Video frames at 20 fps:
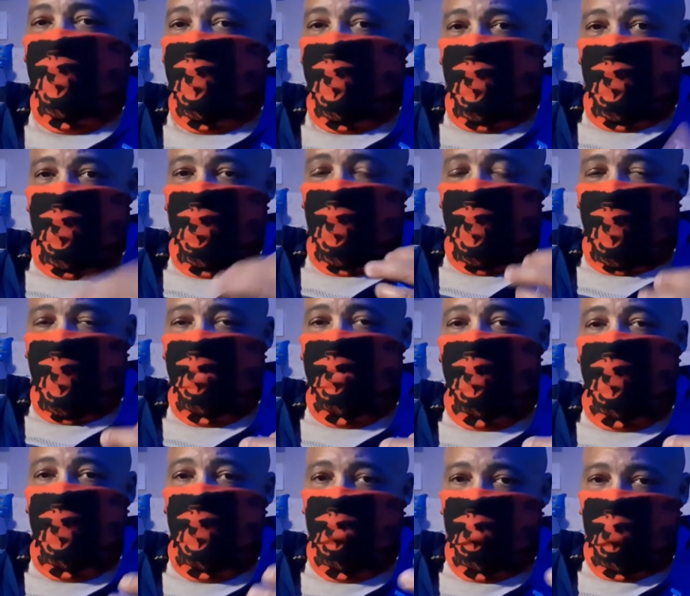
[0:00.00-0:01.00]
in the
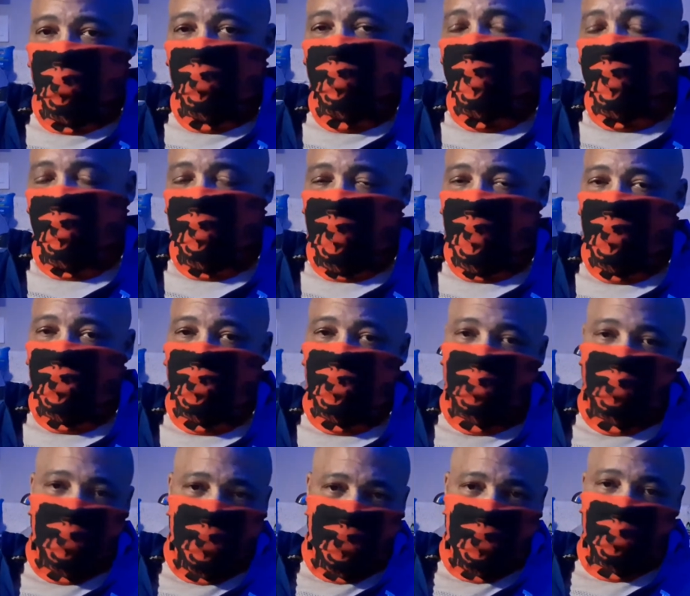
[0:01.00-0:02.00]
Aberdeen Proving Grounds,
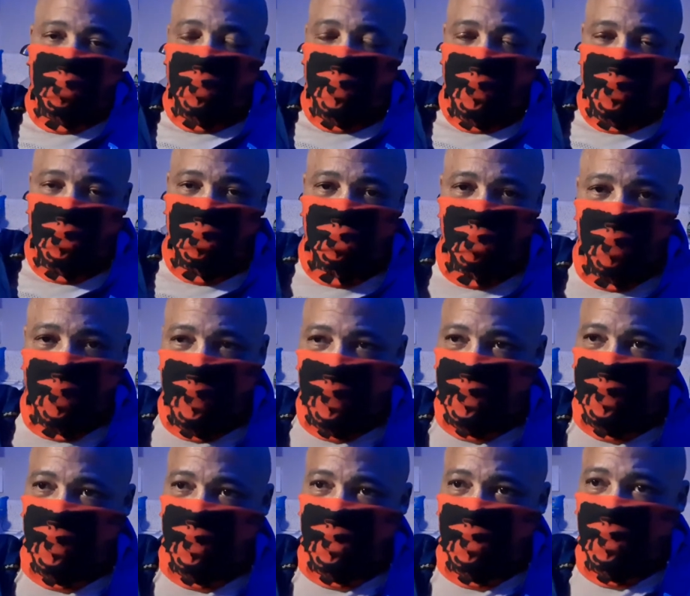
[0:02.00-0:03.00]
which is where they do all that
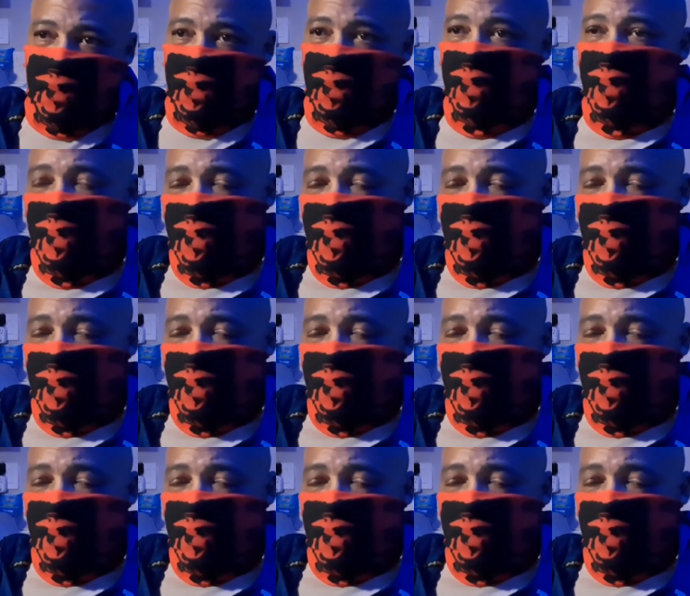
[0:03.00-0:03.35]
testing,